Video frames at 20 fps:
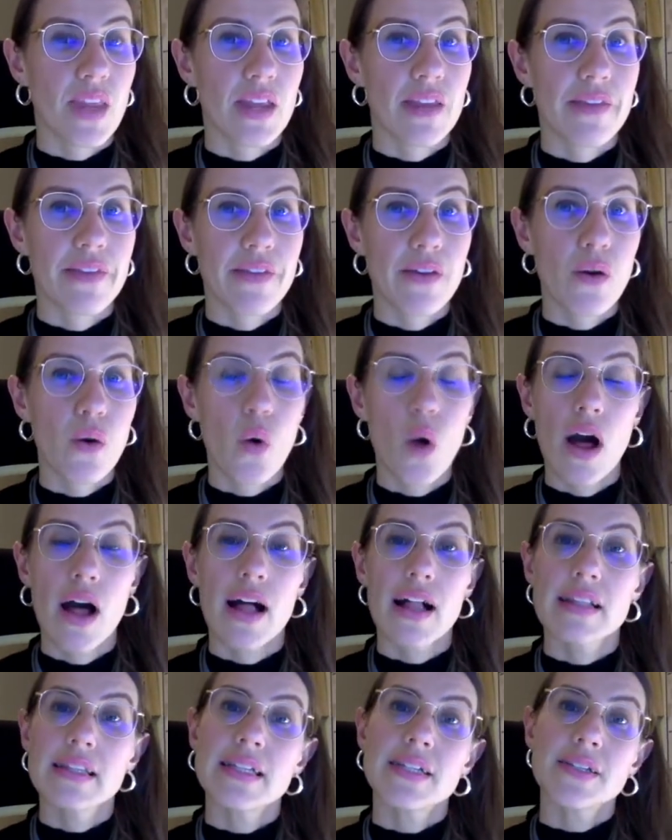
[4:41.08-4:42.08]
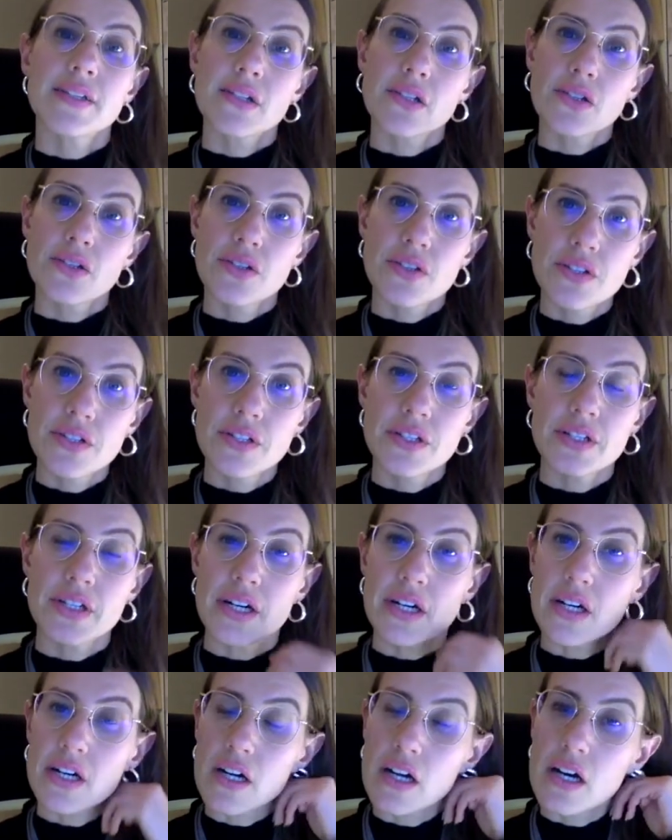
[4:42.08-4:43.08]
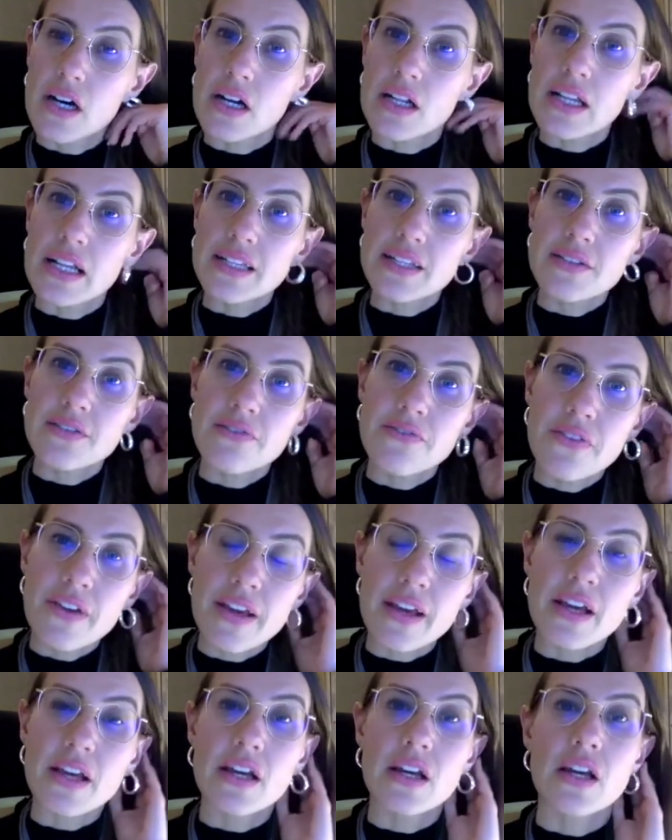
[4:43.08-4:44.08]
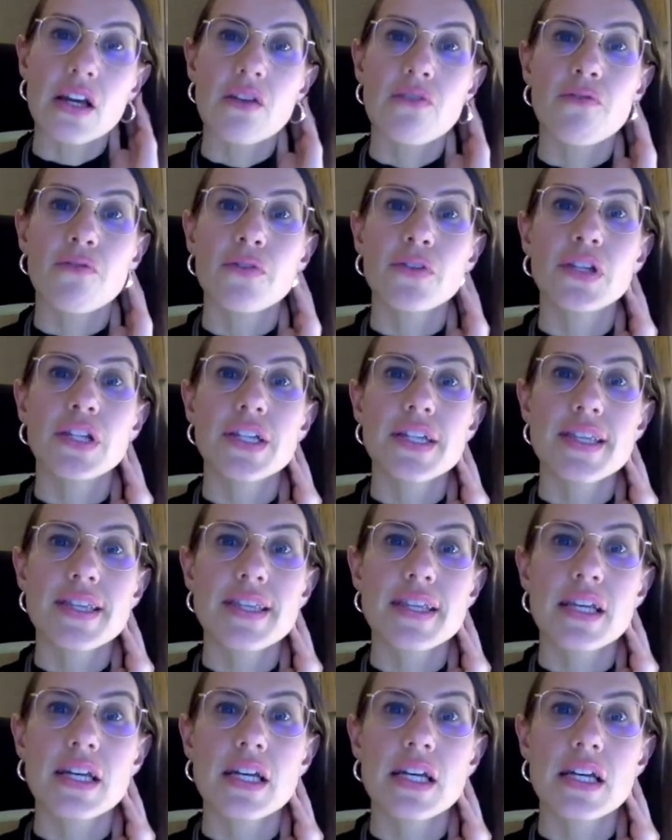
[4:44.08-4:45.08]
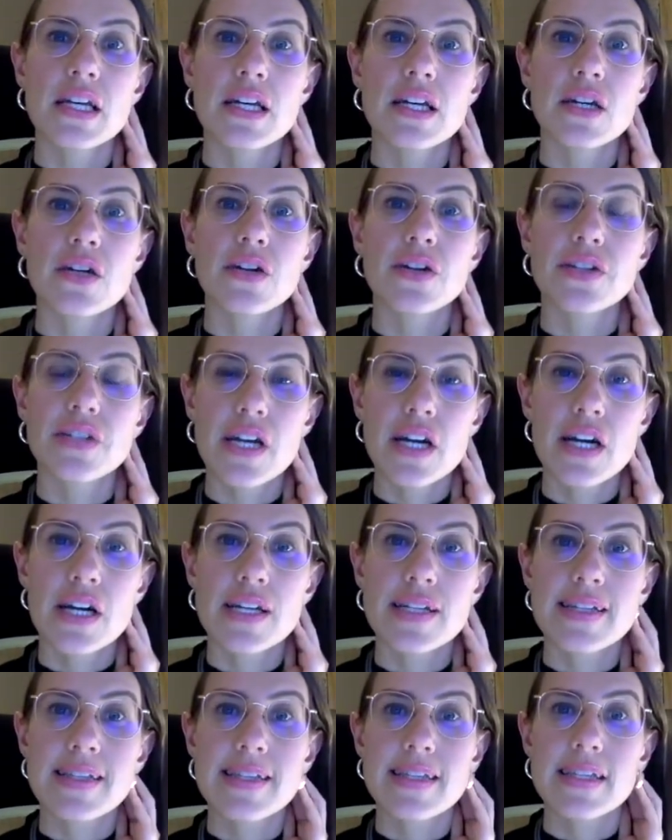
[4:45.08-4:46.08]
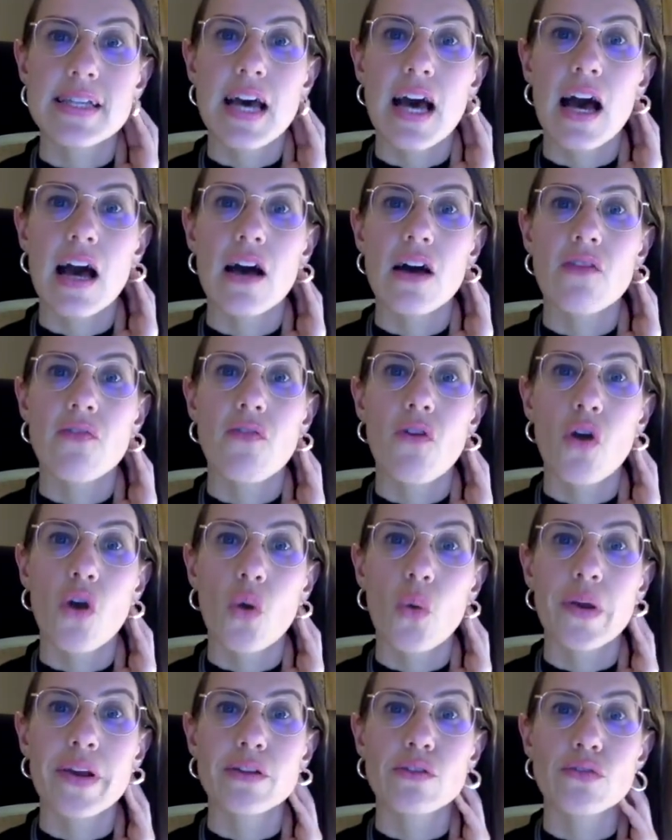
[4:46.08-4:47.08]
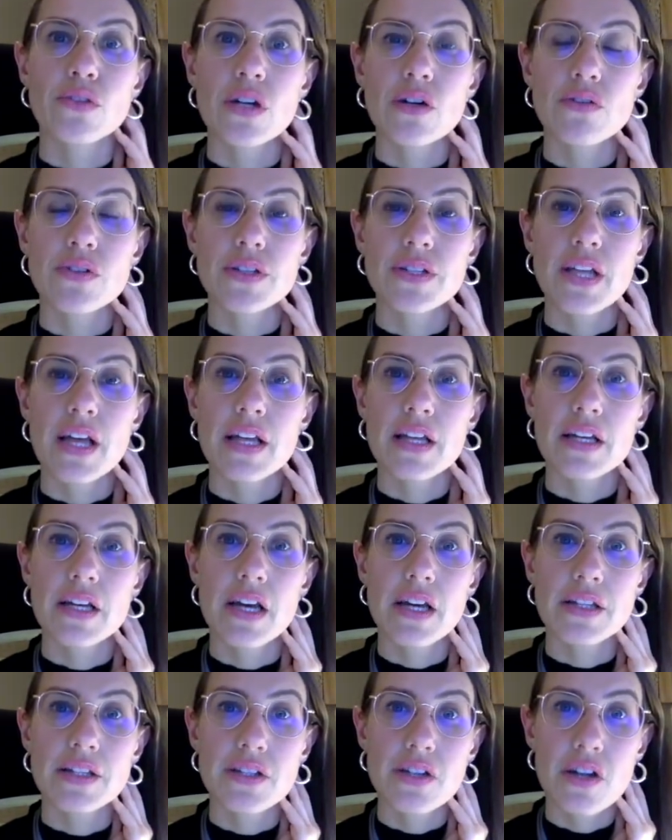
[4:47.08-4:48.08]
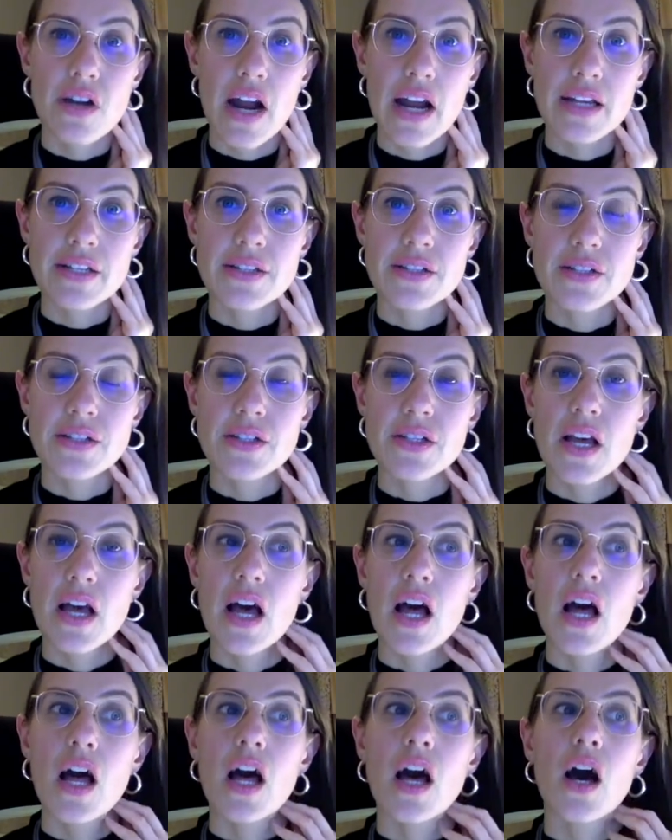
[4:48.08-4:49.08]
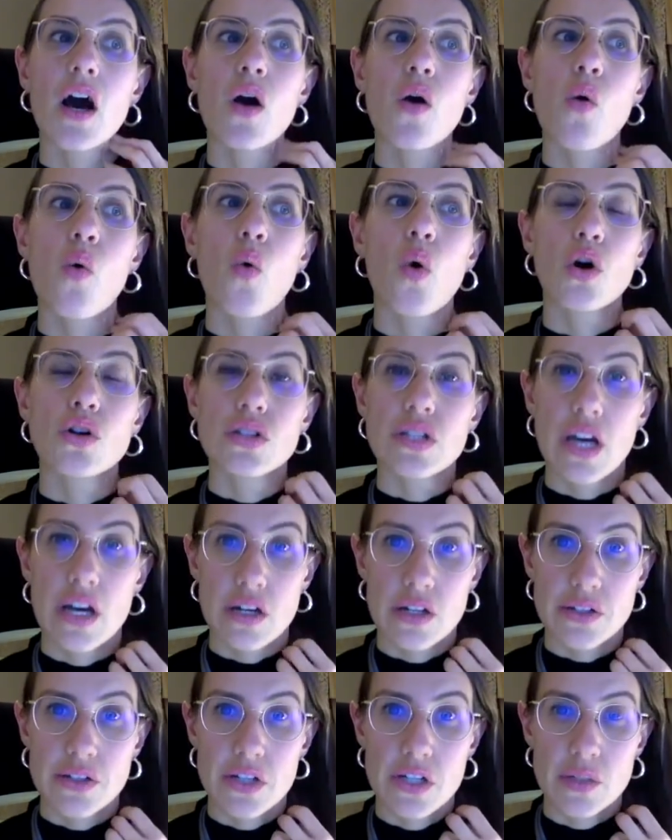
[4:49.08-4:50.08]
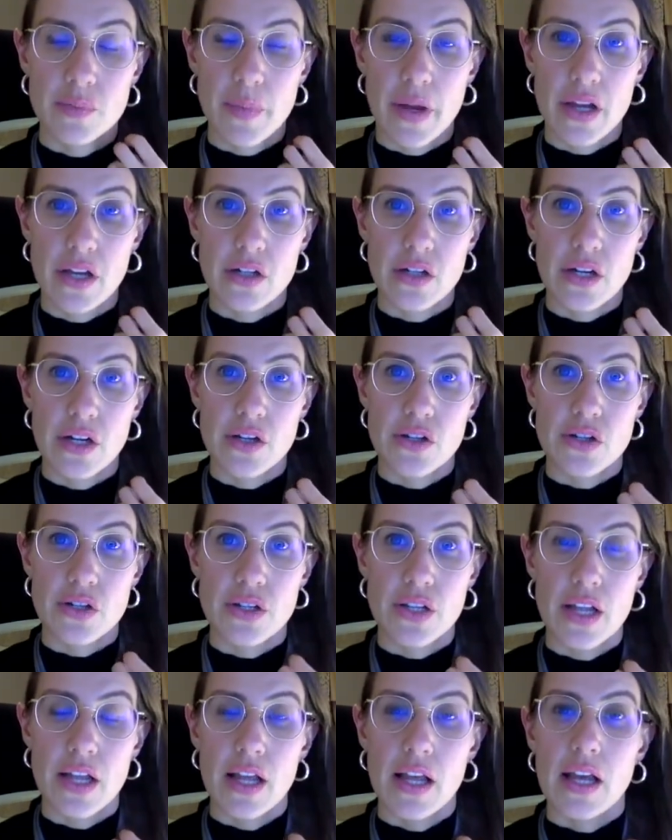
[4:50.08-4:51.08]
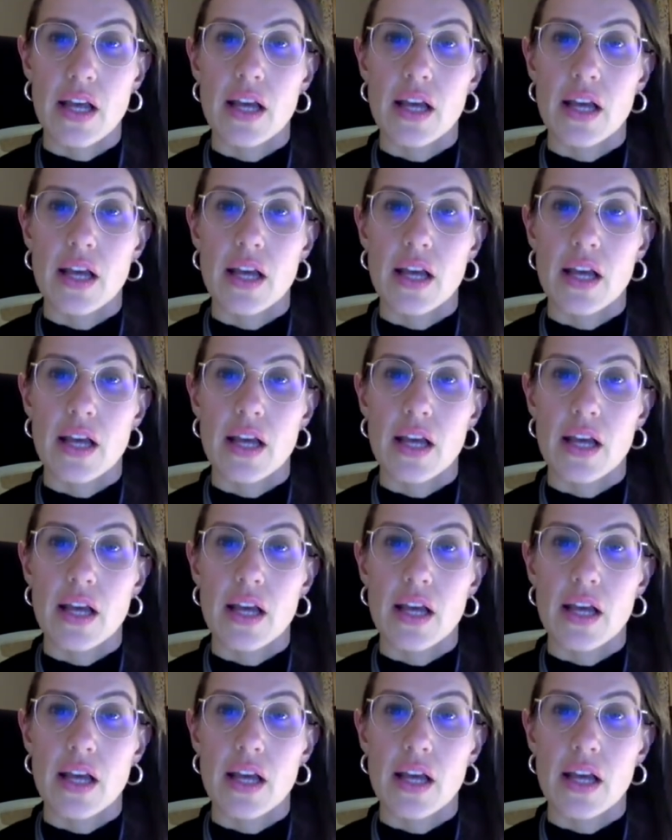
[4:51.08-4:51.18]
So let's consider, let's think if this returns following 2008 crisis was a return migration.